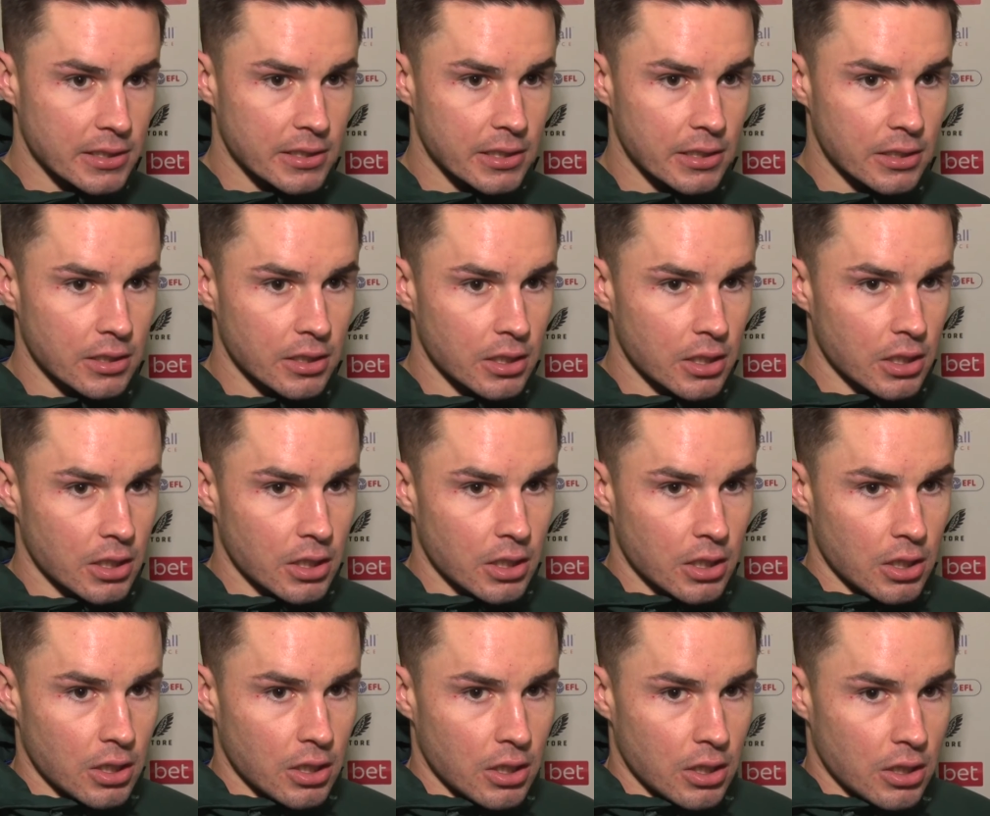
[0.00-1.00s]
I think
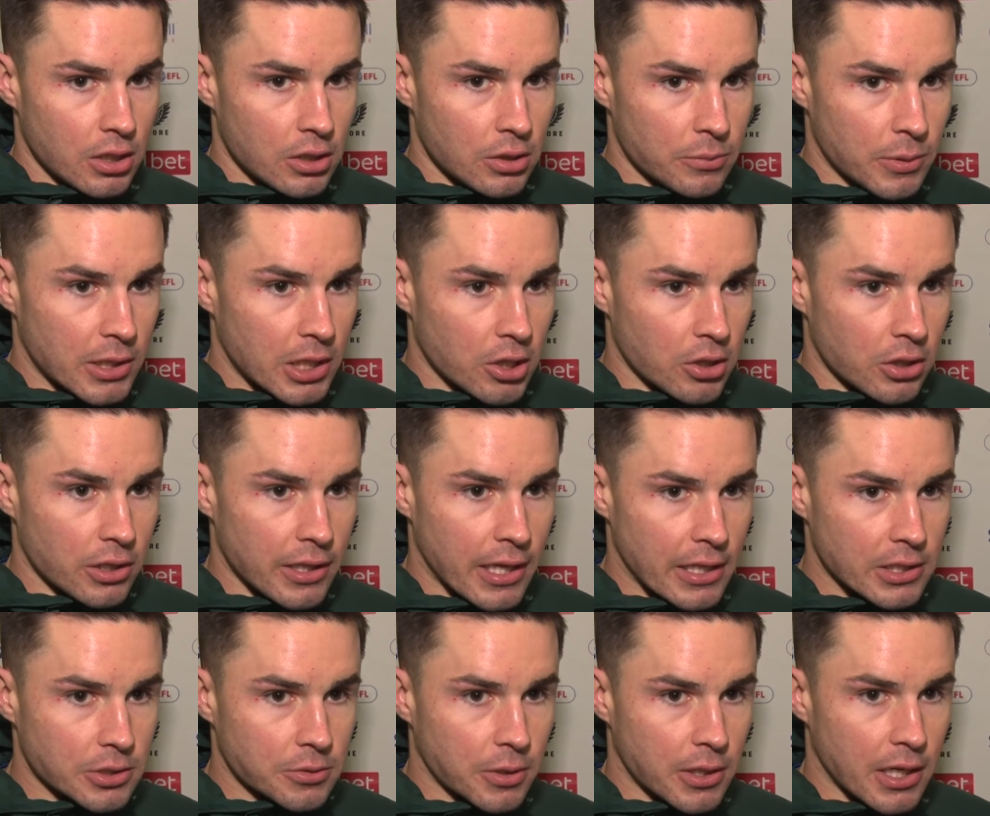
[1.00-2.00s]
when you look at
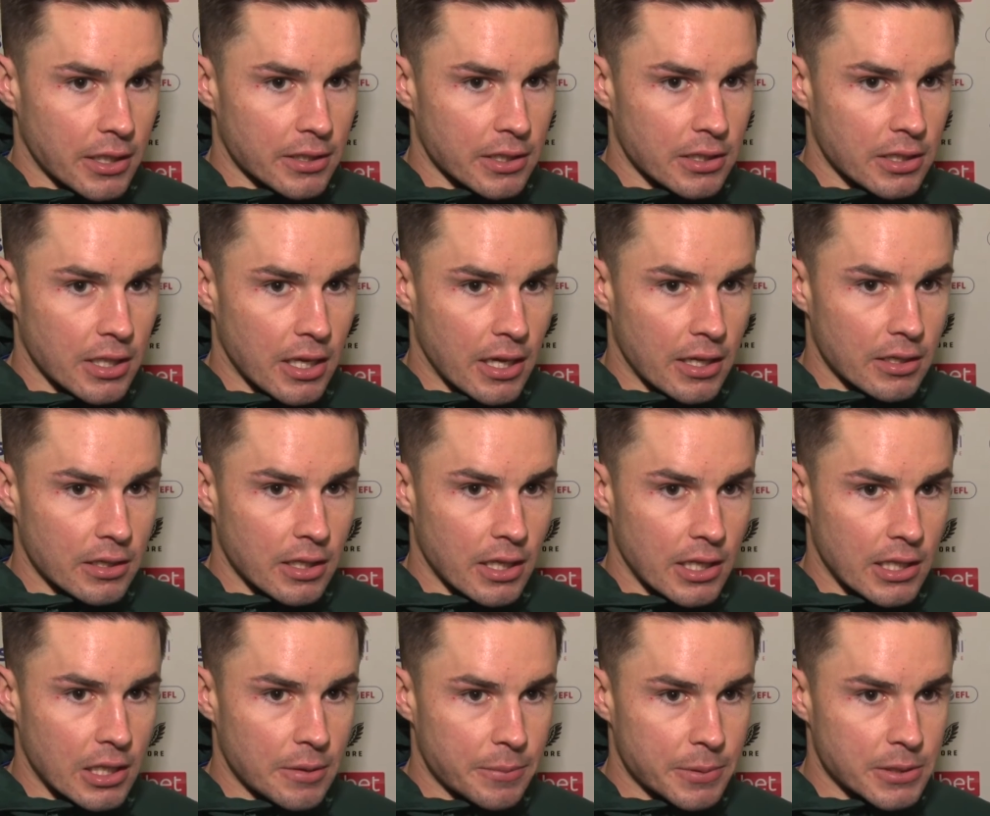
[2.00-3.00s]
their squad, I think their
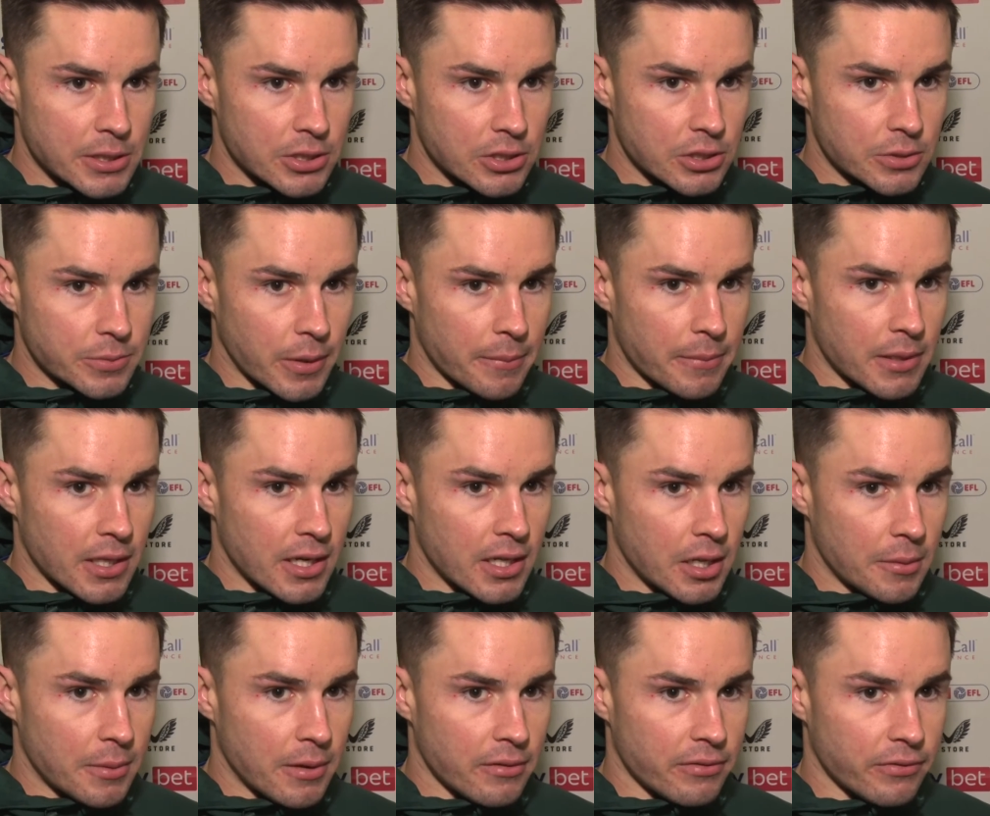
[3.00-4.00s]
league position is probably a
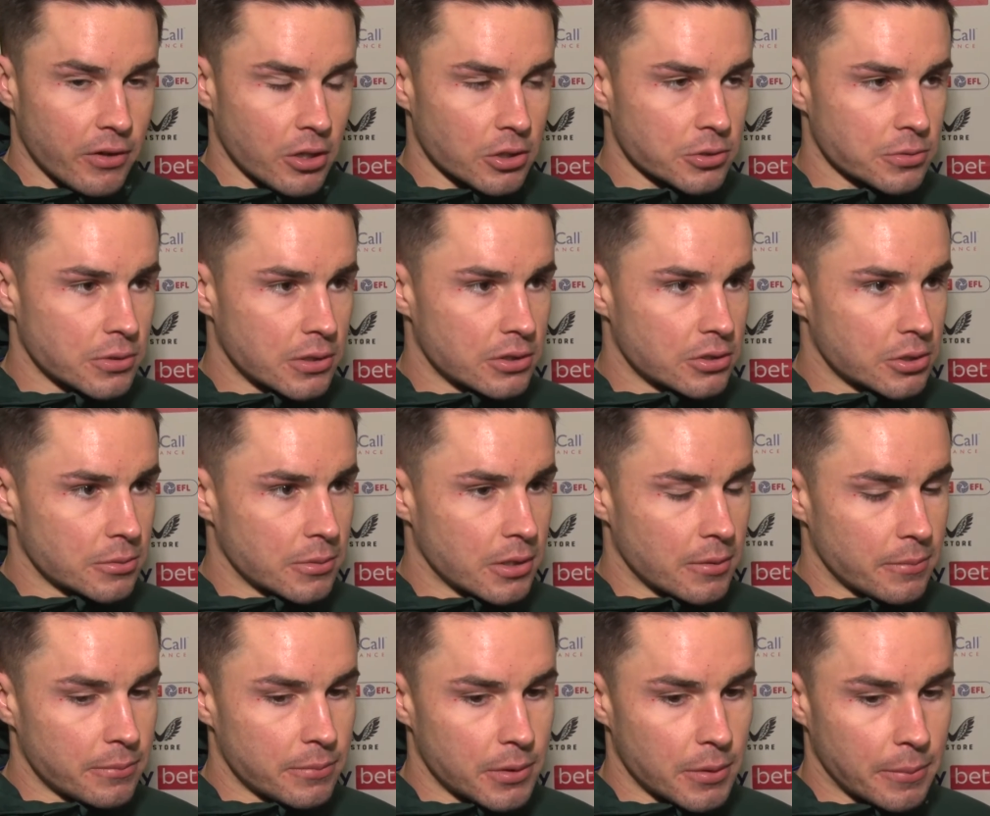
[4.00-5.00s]
little bit false with some
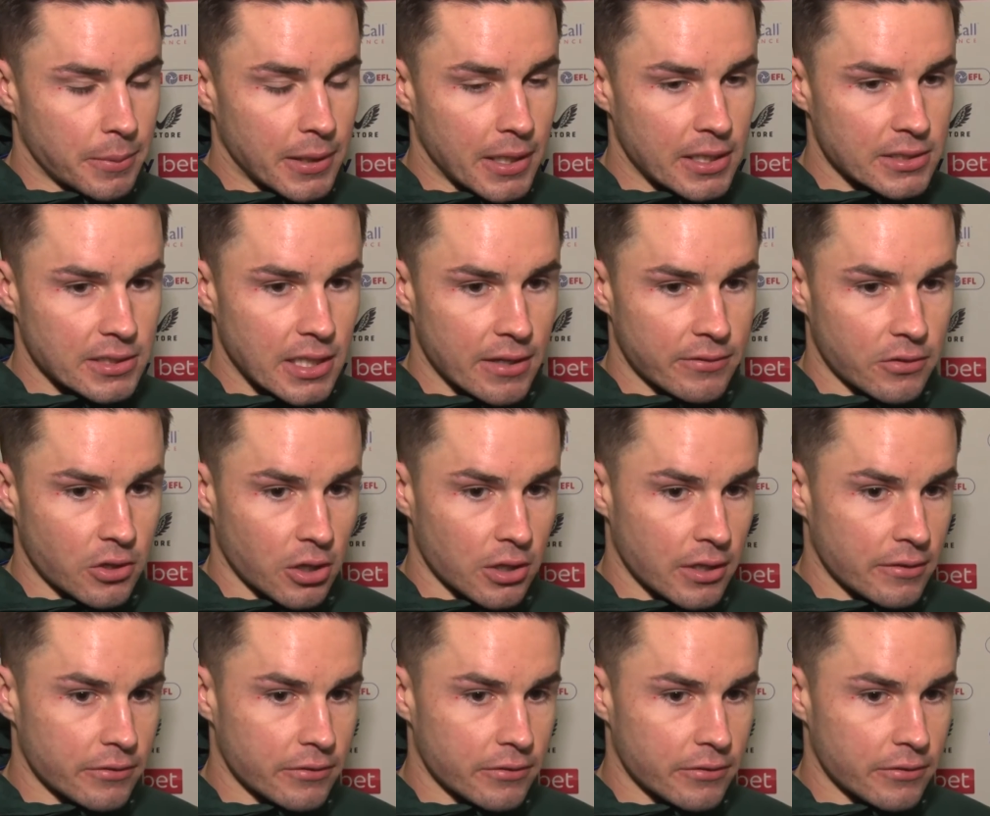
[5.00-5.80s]
of the players they've got.